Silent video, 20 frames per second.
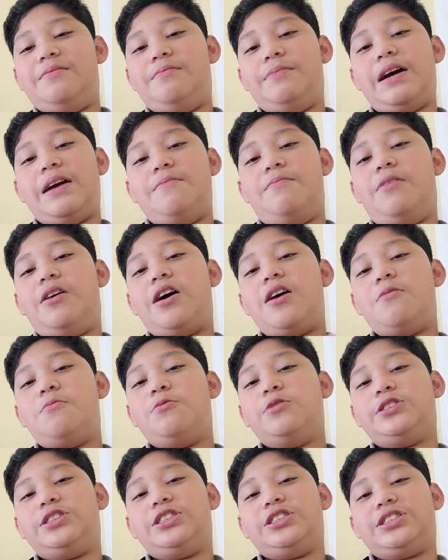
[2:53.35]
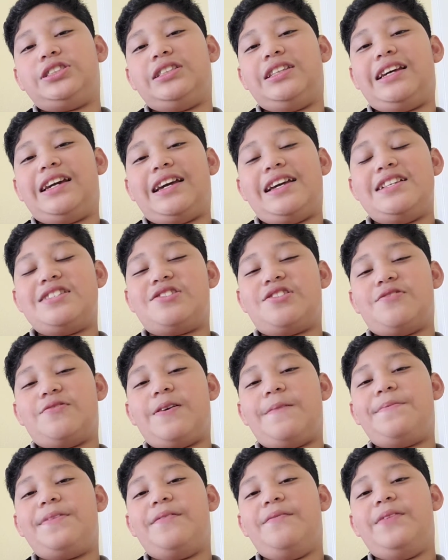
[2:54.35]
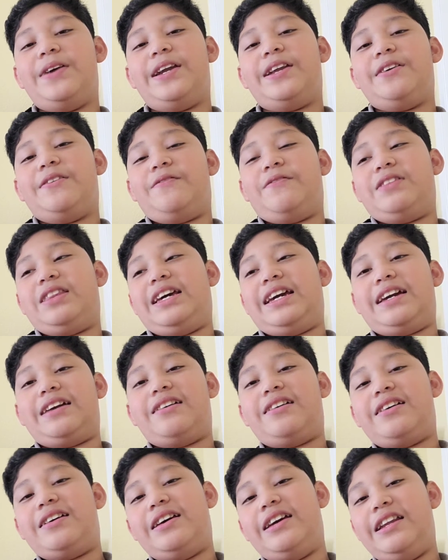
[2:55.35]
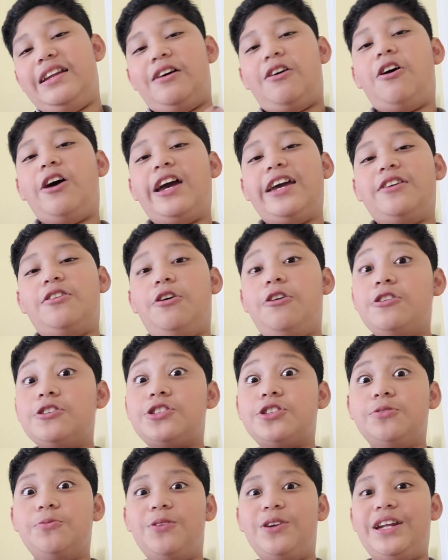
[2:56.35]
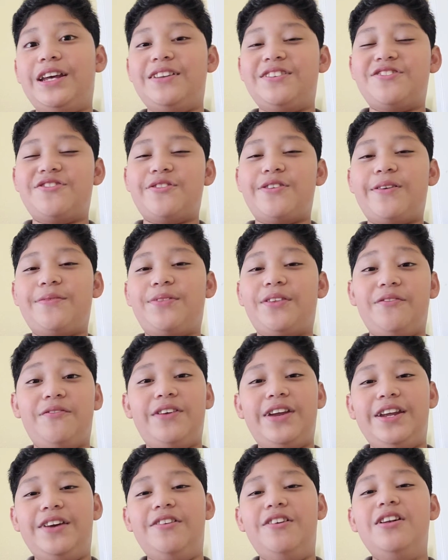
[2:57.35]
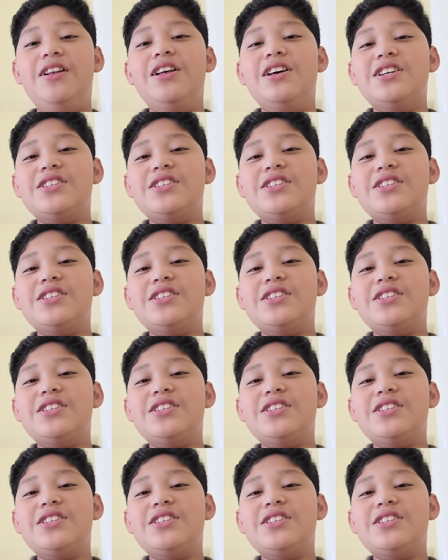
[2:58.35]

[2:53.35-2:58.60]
my mom would just like interrupt the video for like, and I also would interrupt the video.